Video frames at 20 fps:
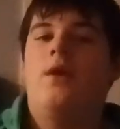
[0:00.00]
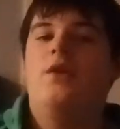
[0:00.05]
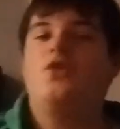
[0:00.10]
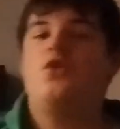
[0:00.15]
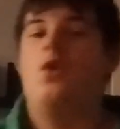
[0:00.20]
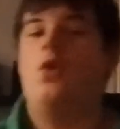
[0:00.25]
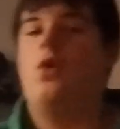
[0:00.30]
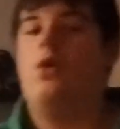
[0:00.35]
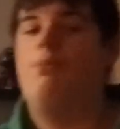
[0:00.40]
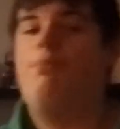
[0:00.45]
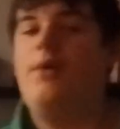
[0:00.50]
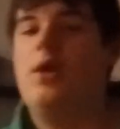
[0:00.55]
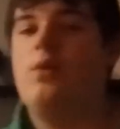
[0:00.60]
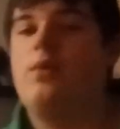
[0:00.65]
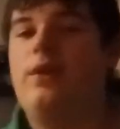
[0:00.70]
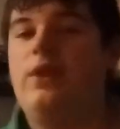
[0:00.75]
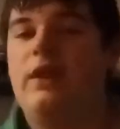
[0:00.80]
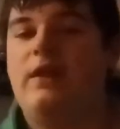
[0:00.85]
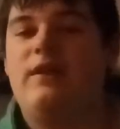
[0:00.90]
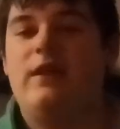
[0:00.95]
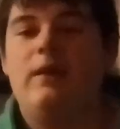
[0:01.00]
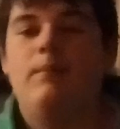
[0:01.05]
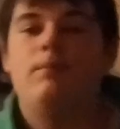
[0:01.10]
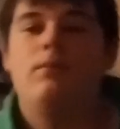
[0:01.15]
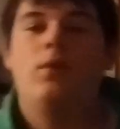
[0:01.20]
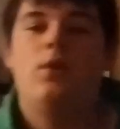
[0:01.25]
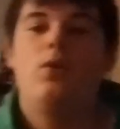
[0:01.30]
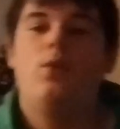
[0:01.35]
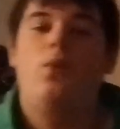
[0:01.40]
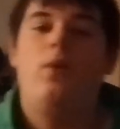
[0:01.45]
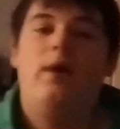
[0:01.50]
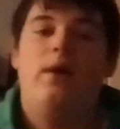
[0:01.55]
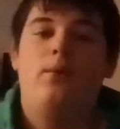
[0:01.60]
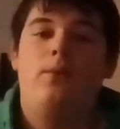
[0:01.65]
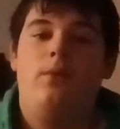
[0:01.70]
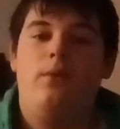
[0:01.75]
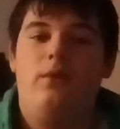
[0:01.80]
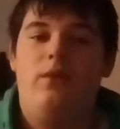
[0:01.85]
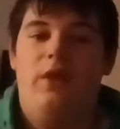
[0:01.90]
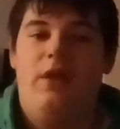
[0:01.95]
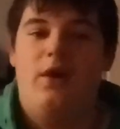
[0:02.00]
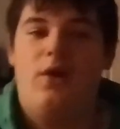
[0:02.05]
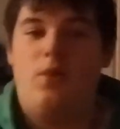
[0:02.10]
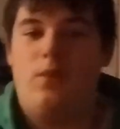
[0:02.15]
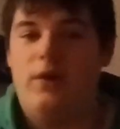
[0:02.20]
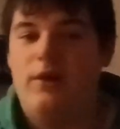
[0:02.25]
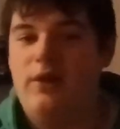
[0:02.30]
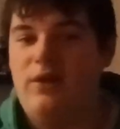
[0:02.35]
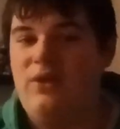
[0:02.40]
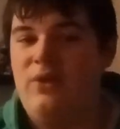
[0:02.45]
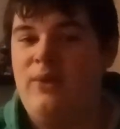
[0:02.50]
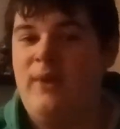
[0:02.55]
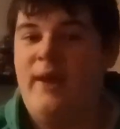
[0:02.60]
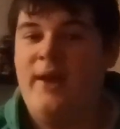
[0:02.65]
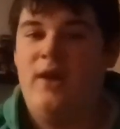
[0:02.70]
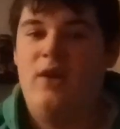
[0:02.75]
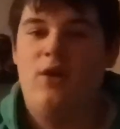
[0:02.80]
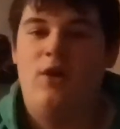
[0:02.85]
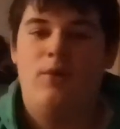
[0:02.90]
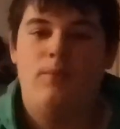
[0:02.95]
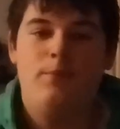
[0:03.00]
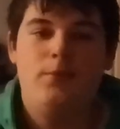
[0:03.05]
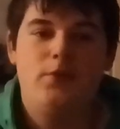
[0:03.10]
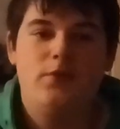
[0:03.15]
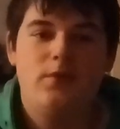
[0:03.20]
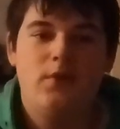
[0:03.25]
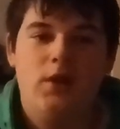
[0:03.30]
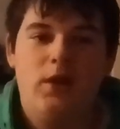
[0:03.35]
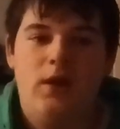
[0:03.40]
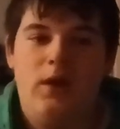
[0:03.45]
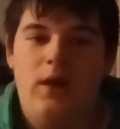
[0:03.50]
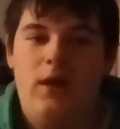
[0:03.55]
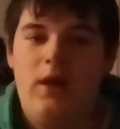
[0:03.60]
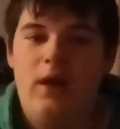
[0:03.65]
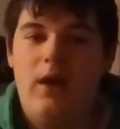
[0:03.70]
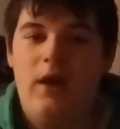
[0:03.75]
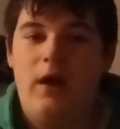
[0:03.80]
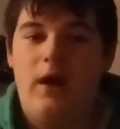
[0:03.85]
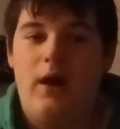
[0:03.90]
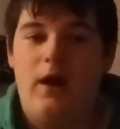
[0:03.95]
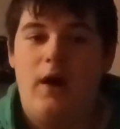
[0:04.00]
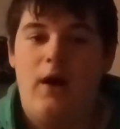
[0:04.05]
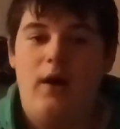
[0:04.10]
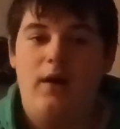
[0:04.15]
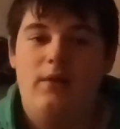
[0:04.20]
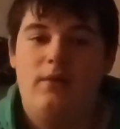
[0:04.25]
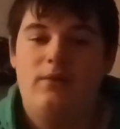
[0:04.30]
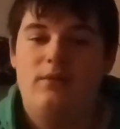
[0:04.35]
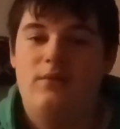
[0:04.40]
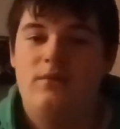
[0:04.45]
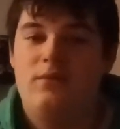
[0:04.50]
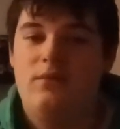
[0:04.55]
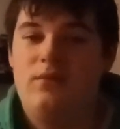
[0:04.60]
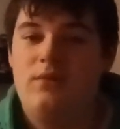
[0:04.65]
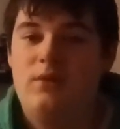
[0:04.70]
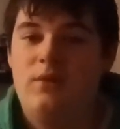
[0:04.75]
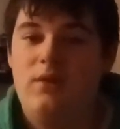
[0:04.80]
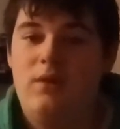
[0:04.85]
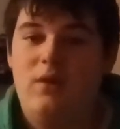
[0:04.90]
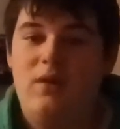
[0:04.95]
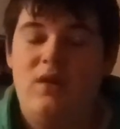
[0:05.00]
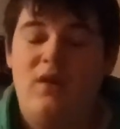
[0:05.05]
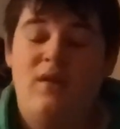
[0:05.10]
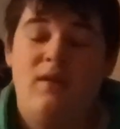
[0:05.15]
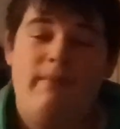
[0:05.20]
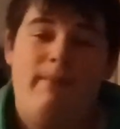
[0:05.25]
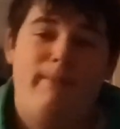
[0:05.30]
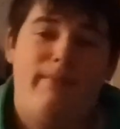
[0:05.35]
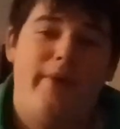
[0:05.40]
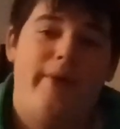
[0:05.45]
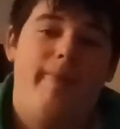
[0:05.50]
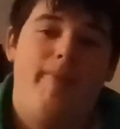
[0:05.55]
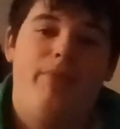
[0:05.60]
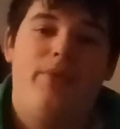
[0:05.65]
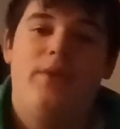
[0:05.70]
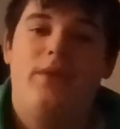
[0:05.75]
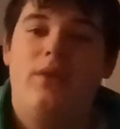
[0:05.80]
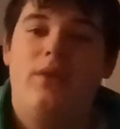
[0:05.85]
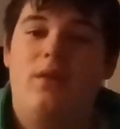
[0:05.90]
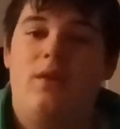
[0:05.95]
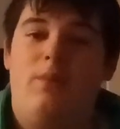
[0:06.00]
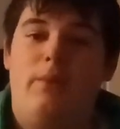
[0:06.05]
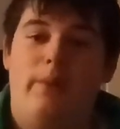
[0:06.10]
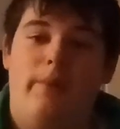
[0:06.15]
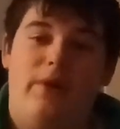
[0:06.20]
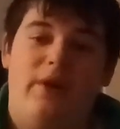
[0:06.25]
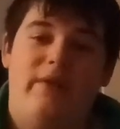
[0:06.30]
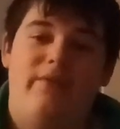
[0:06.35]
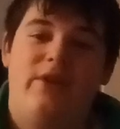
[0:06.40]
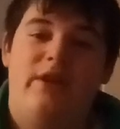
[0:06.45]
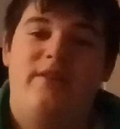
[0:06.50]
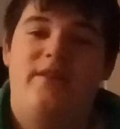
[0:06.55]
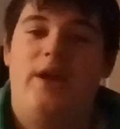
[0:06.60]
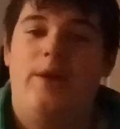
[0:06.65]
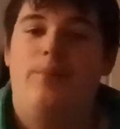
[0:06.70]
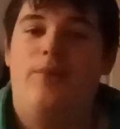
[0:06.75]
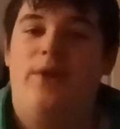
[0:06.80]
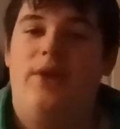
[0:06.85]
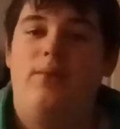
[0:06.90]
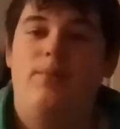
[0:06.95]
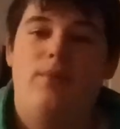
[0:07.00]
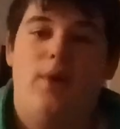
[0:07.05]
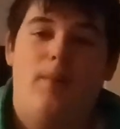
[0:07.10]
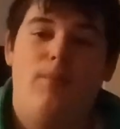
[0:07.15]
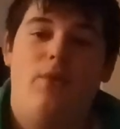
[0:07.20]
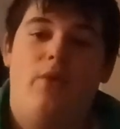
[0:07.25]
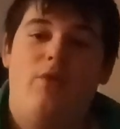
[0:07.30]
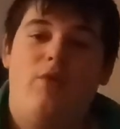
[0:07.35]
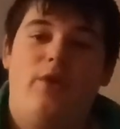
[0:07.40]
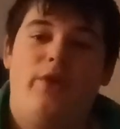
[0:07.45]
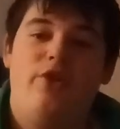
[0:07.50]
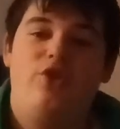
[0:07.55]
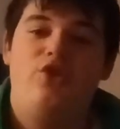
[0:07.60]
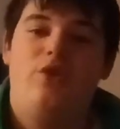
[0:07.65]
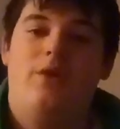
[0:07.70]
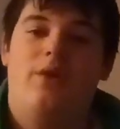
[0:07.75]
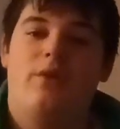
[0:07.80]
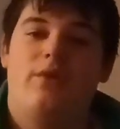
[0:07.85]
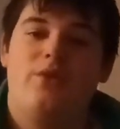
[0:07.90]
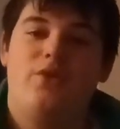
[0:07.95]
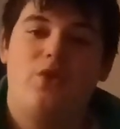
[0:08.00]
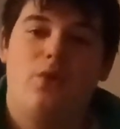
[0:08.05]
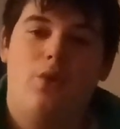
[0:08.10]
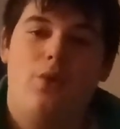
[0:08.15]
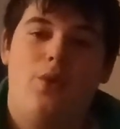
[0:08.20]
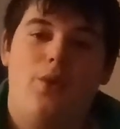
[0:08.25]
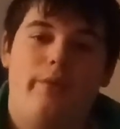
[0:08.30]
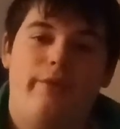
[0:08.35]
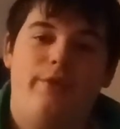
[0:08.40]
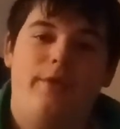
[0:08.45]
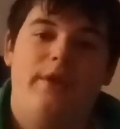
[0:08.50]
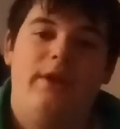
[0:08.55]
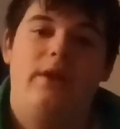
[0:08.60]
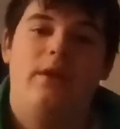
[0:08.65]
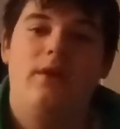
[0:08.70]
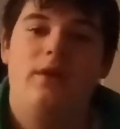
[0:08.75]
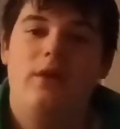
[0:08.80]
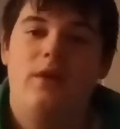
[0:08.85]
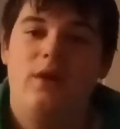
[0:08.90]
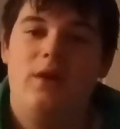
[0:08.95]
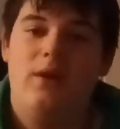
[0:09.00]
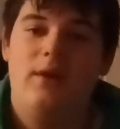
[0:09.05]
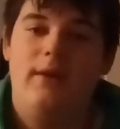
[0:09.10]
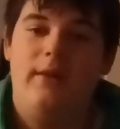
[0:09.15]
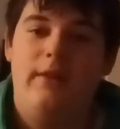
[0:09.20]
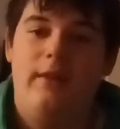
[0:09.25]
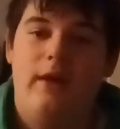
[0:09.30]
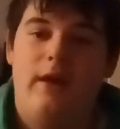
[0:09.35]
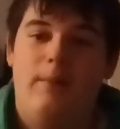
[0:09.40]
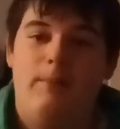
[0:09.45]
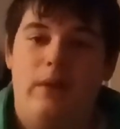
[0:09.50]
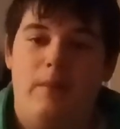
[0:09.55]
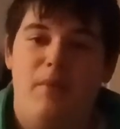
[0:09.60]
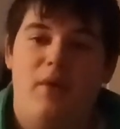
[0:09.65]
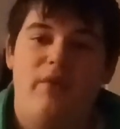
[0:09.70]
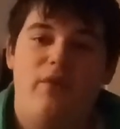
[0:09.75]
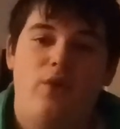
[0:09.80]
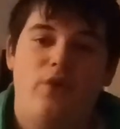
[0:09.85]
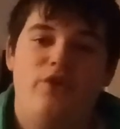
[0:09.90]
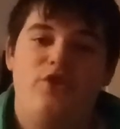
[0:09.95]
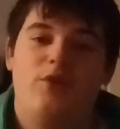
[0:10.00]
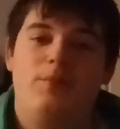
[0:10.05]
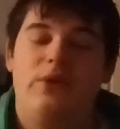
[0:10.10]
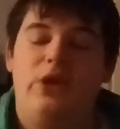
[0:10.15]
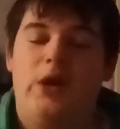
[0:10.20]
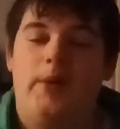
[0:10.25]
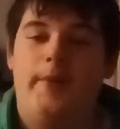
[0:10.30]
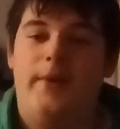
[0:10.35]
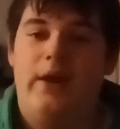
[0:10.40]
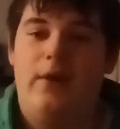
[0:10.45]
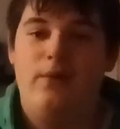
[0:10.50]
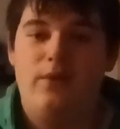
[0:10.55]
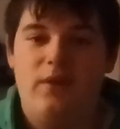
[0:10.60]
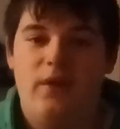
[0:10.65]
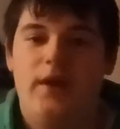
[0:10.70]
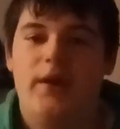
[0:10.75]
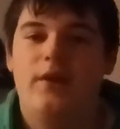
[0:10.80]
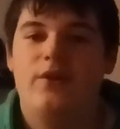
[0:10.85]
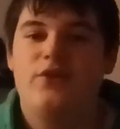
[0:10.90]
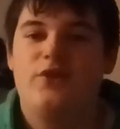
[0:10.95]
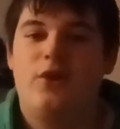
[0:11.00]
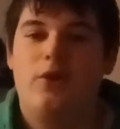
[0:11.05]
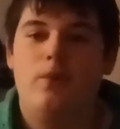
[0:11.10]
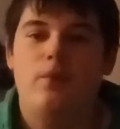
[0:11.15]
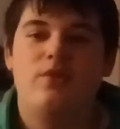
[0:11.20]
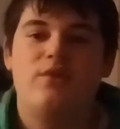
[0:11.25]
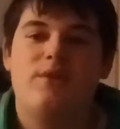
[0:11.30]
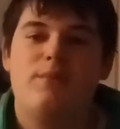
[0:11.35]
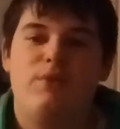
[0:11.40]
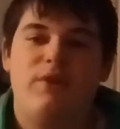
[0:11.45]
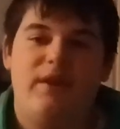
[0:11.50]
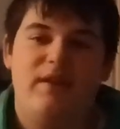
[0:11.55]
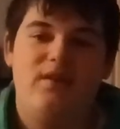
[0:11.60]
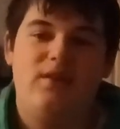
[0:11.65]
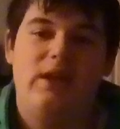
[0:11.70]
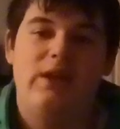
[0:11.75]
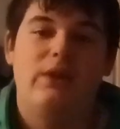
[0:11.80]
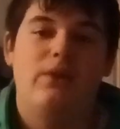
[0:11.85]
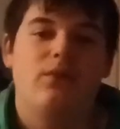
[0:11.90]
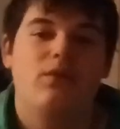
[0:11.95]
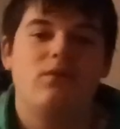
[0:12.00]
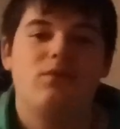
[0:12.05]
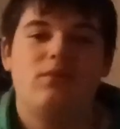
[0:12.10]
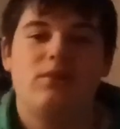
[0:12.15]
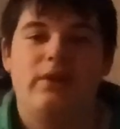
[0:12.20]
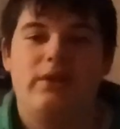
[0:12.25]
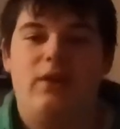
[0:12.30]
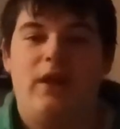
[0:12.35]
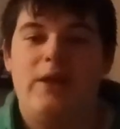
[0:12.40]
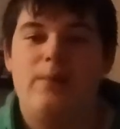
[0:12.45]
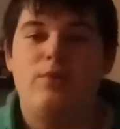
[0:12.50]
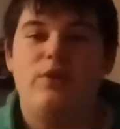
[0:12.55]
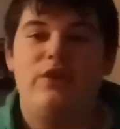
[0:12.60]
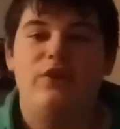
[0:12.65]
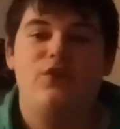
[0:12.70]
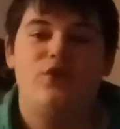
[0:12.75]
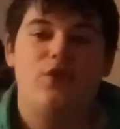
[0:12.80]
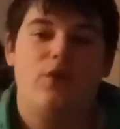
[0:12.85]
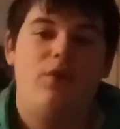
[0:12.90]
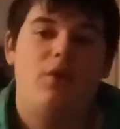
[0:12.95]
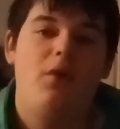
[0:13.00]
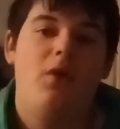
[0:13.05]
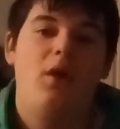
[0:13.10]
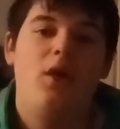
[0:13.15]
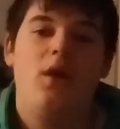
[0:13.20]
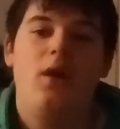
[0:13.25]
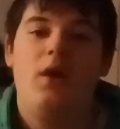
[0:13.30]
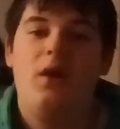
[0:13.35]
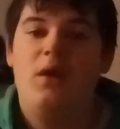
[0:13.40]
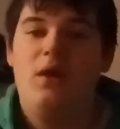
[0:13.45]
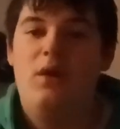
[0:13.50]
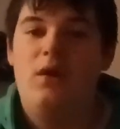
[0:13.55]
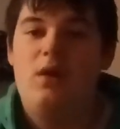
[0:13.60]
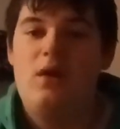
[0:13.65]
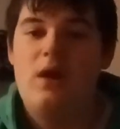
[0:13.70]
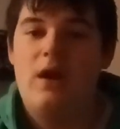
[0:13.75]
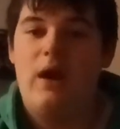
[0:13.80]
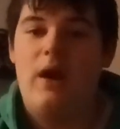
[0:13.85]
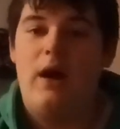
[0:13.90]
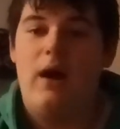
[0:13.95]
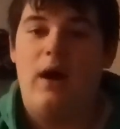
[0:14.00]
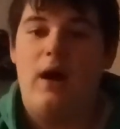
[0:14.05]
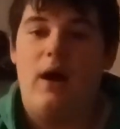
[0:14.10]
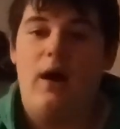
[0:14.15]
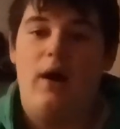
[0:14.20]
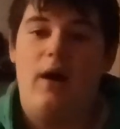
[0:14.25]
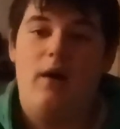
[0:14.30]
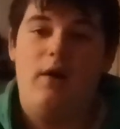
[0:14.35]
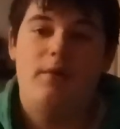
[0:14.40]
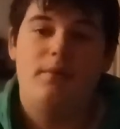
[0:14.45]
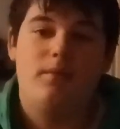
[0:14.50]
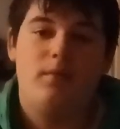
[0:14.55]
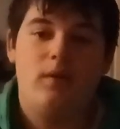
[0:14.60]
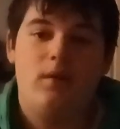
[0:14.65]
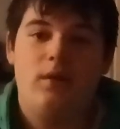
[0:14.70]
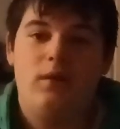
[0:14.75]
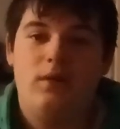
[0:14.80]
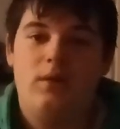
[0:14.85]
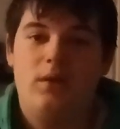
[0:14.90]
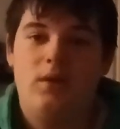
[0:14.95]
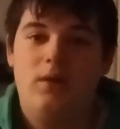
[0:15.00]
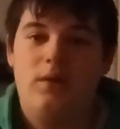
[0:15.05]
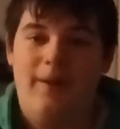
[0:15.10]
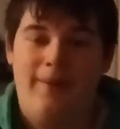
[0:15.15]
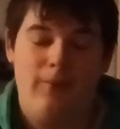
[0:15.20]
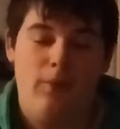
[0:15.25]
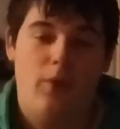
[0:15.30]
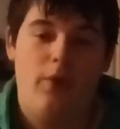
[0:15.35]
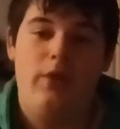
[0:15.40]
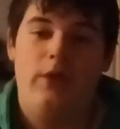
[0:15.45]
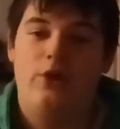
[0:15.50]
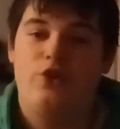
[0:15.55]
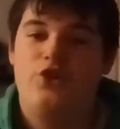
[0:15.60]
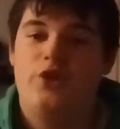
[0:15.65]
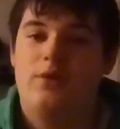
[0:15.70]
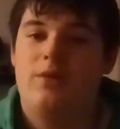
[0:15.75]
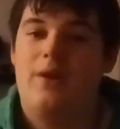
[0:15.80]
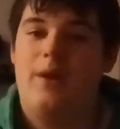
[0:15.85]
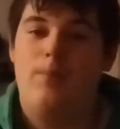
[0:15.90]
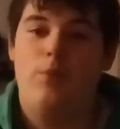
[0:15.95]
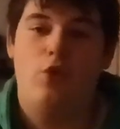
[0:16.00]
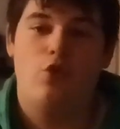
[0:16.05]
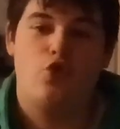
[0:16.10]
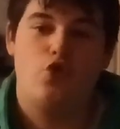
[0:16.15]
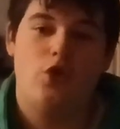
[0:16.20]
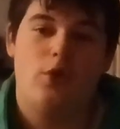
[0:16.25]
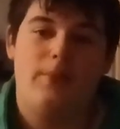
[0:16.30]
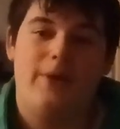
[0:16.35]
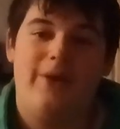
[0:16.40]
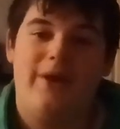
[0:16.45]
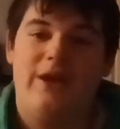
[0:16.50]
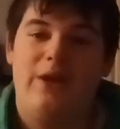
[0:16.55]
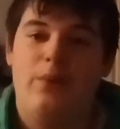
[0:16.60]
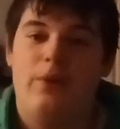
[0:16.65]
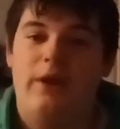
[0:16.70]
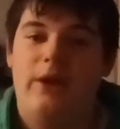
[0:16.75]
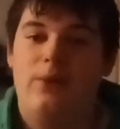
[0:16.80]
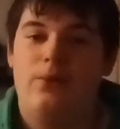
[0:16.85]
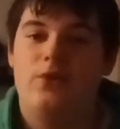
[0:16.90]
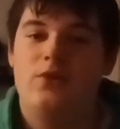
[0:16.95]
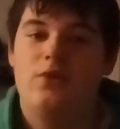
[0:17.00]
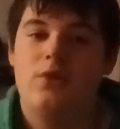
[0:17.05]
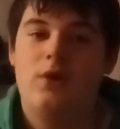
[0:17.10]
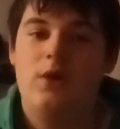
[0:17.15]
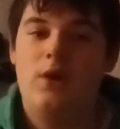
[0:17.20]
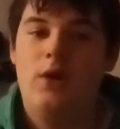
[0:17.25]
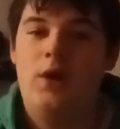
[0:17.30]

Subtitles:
So bear with the team while they're working through the hiccups. But we were given a timeline, but I'm not really sure. So hopefully the paper vote should be coming out to schools, community centres and libraries soon. In North Ayrshire, I'm not sure about anywhere else.